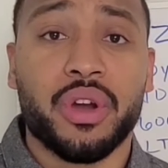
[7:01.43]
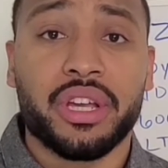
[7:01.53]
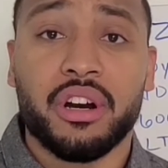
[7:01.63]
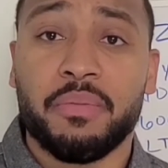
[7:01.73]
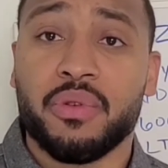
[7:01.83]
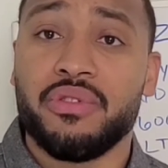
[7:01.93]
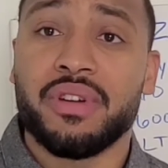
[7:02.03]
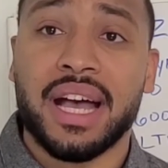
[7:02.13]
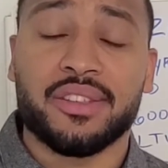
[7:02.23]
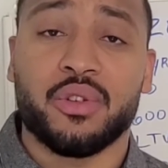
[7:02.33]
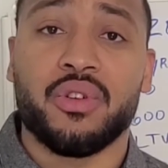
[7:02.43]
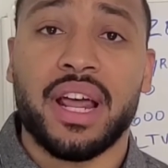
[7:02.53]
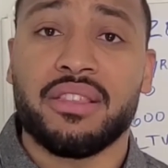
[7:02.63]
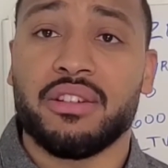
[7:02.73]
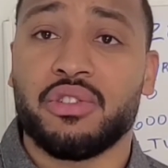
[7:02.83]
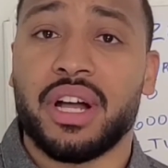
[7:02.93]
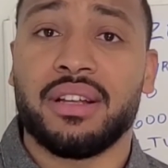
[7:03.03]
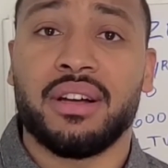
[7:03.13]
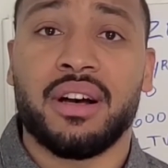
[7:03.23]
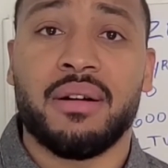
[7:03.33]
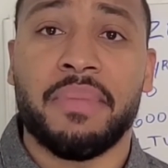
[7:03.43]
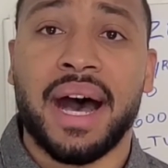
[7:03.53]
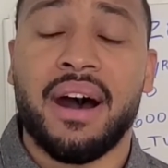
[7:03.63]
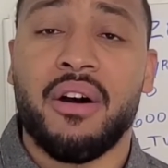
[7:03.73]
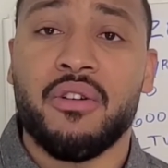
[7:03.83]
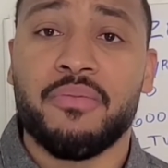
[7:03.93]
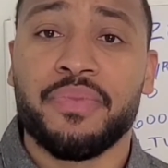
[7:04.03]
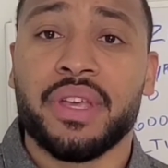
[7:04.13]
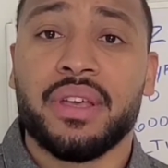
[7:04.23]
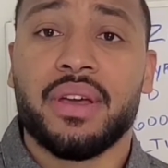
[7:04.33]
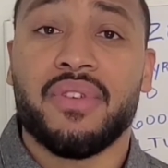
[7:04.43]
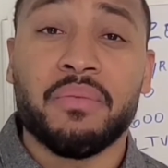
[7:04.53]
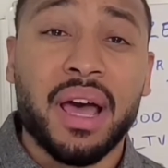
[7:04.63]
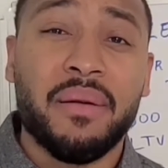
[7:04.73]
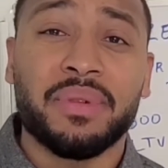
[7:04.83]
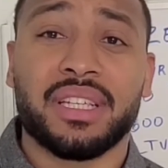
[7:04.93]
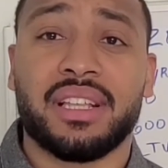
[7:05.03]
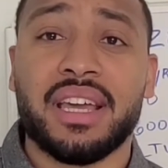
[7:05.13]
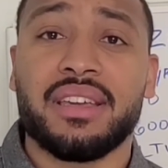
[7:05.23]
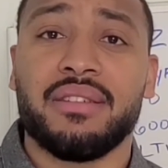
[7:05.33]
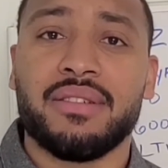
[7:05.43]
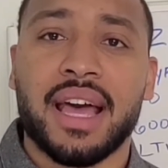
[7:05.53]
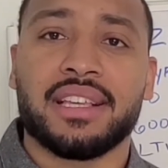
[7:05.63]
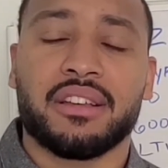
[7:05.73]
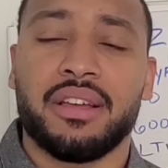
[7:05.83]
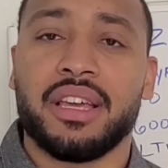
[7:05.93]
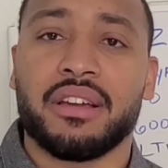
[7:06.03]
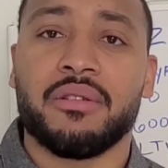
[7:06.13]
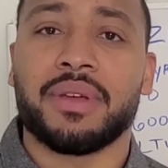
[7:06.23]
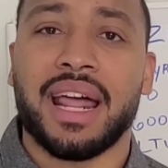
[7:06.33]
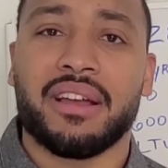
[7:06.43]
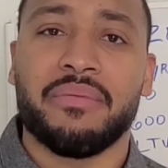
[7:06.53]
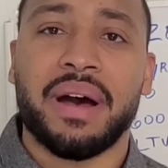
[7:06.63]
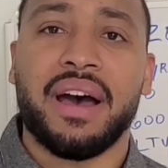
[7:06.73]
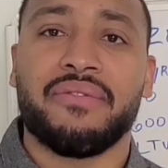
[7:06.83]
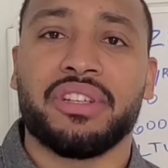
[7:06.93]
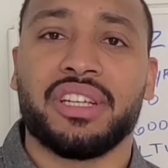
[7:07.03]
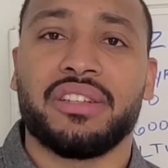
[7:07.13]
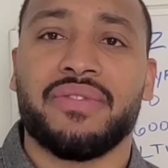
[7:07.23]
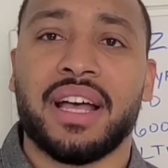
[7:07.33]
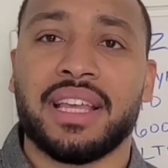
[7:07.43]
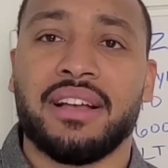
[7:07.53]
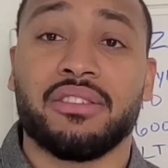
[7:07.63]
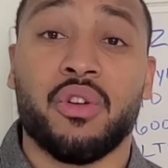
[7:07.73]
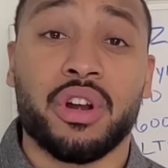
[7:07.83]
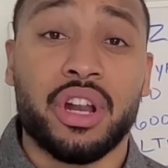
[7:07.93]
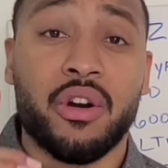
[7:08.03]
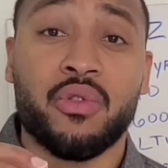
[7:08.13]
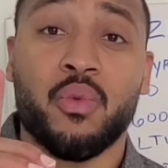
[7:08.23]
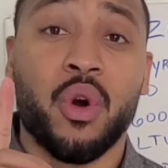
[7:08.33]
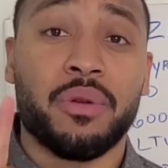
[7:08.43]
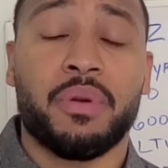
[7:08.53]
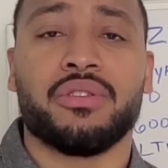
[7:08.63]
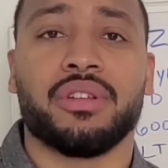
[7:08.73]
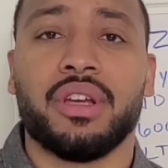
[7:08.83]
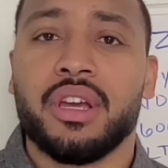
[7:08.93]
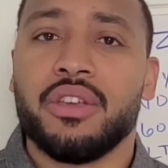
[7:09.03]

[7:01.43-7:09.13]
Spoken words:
couple and you guys are going out there trying to buy a home, if I'm not mistaken, you guys income got to combine for $65,000, or no, one person.